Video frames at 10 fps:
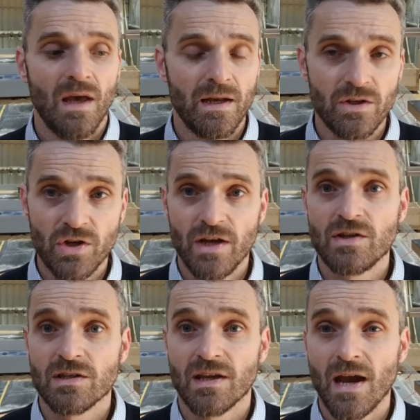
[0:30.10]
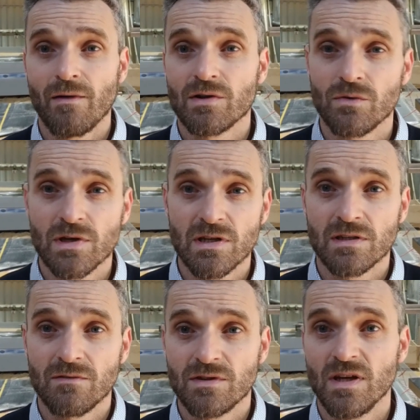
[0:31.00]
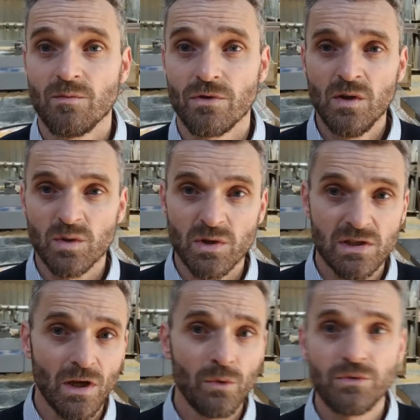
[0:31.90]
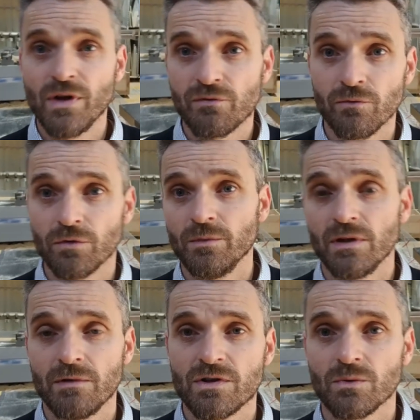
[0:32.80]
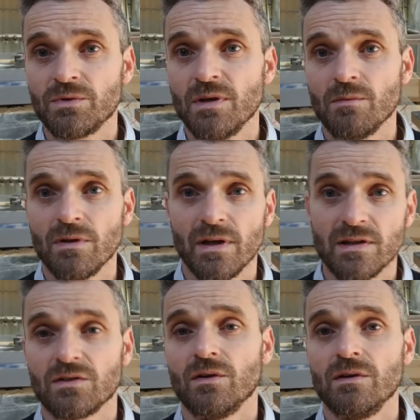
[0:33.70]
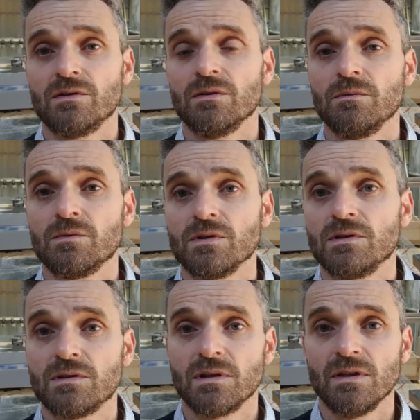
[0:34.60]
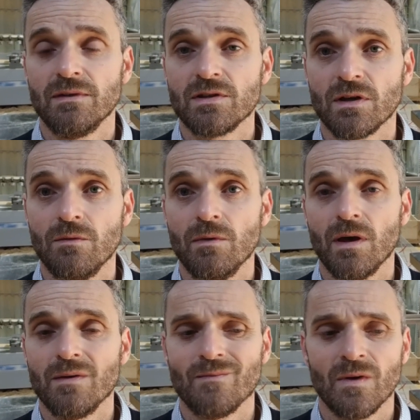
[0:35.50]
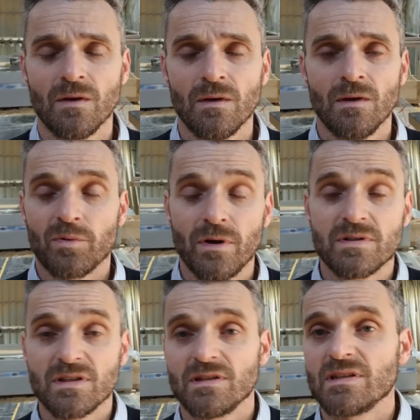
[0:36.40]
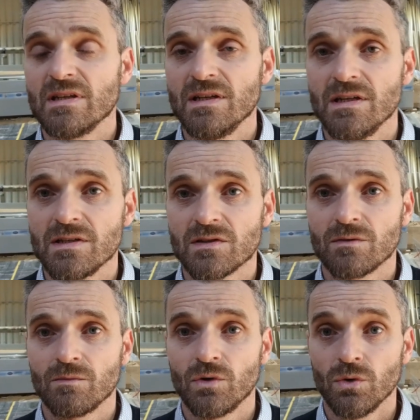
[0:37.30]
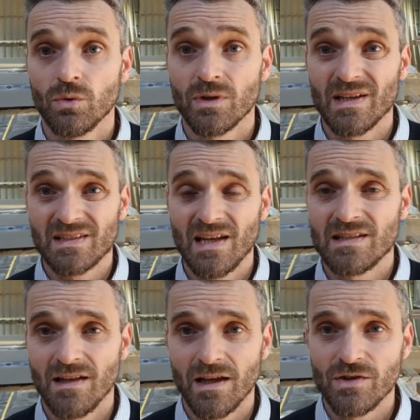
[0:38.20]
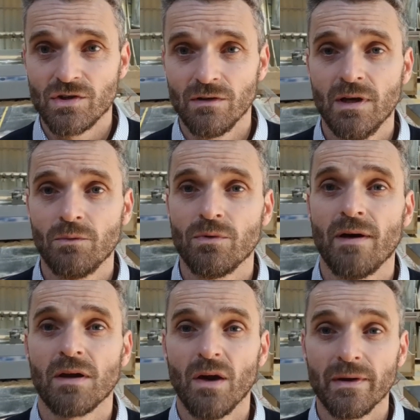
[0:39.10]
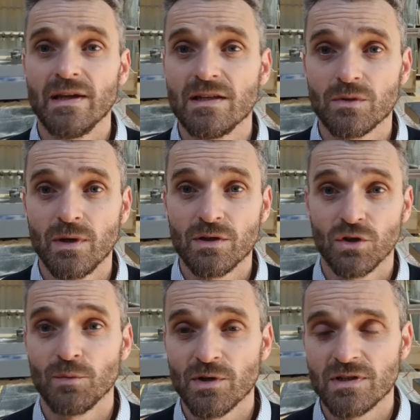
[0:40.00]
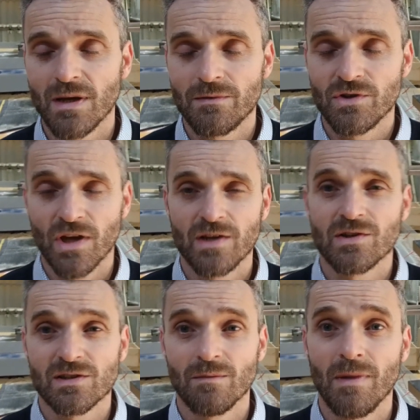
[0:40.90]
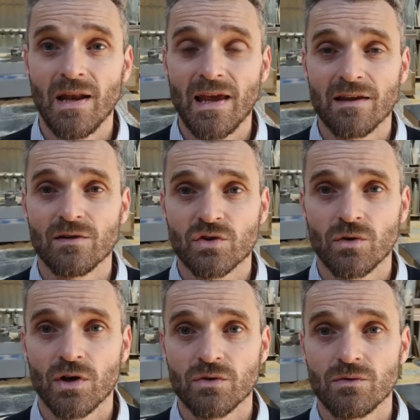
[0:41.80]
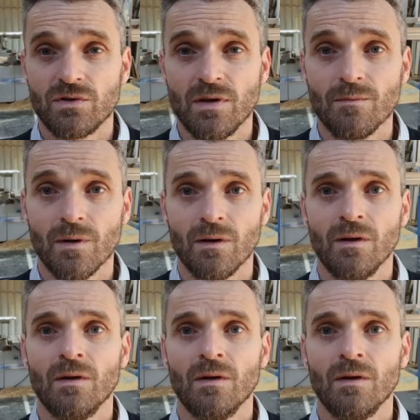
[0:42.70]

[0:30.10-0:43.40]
And it changes the characteristics of the timber. So it's so different from the original timber, they decided to give it its own name. The process is called acetylation. Without going into it in too much depth, it changes the molecular structure of the timber.